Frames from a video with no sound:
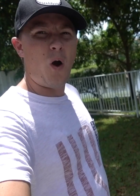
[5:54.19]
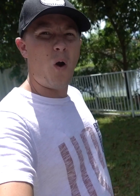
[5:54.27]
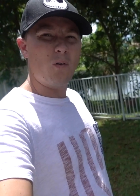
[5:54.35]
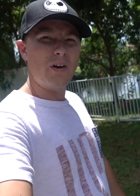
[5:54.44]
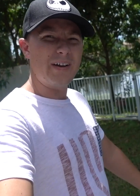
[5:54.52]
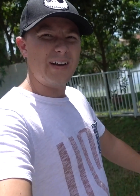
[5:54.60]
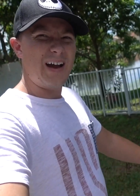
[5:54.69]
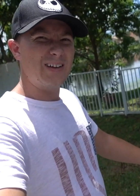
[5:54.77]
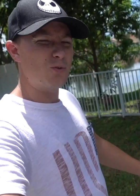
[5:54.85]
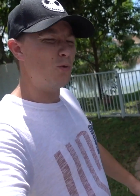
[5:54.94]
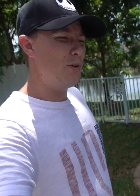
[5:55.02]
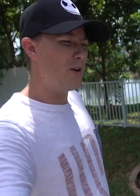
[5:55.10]
All right,
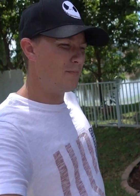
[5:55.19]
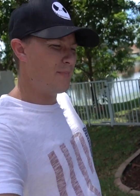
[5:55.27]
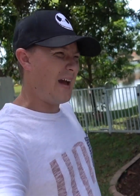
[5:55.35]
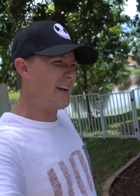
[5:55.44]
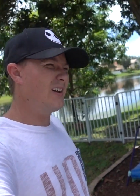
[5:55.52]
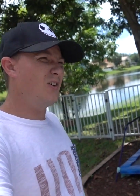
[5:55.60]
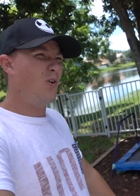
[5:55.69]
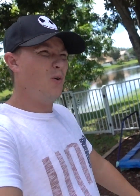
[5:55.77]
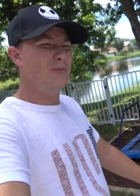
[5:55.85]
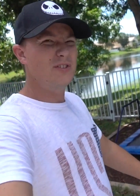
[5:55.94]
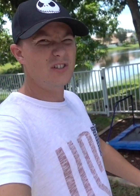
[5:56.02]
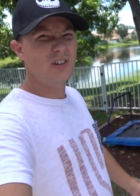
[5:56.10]
guys, well, we are back at
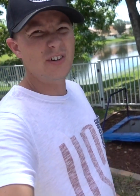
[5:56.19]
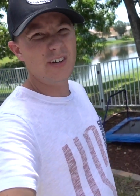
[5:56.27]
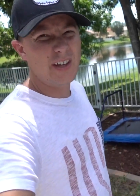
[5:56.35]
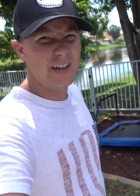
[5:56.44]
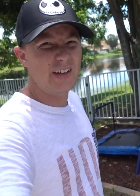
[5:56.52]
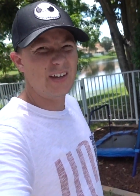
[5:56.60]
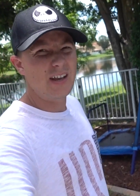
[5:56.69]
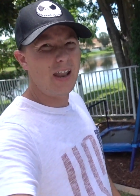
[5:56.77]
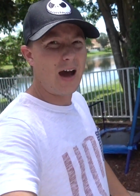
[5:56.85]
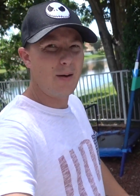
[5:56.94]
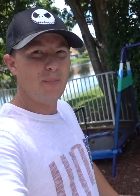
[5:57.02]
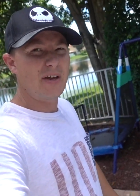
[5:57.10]
home, and this hurricane
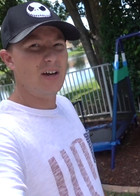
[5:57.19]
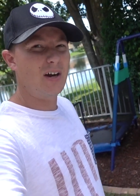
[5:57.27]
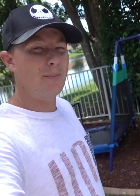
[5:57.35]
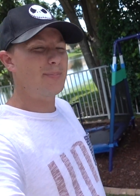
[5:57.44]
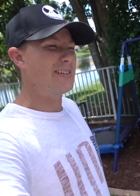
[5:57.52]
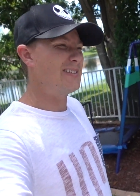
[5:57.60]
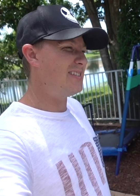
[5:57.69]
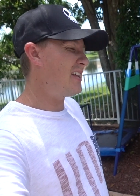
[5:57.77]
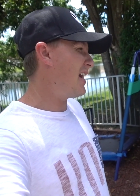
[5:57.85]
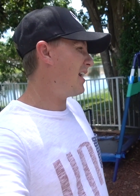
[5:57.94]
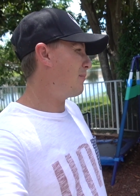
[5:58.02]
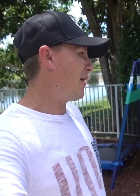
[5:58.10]
cannot make up its
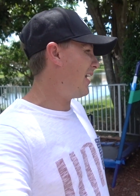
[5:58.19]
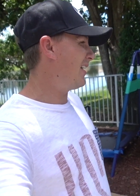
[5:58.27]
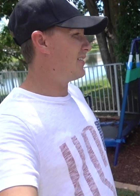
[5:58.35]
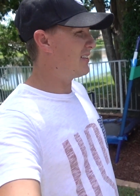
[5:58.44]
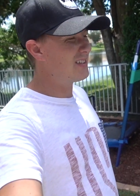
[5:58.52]
dang mind.